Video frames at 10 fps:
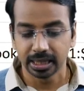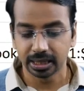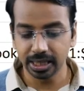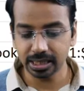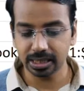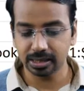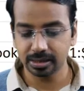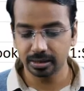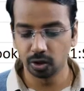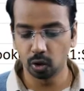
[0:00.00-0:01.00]

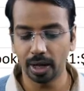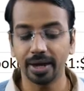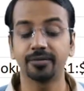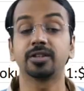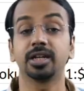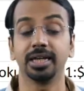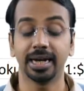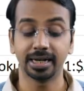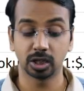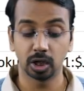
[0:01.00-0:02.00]
This, you know, F3,
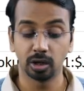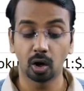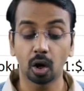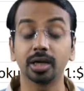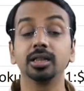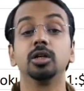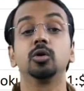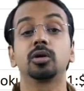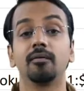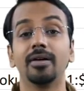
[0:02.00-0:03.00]
that is locking the
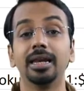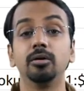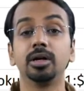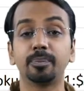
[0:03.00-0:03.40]
lookup value,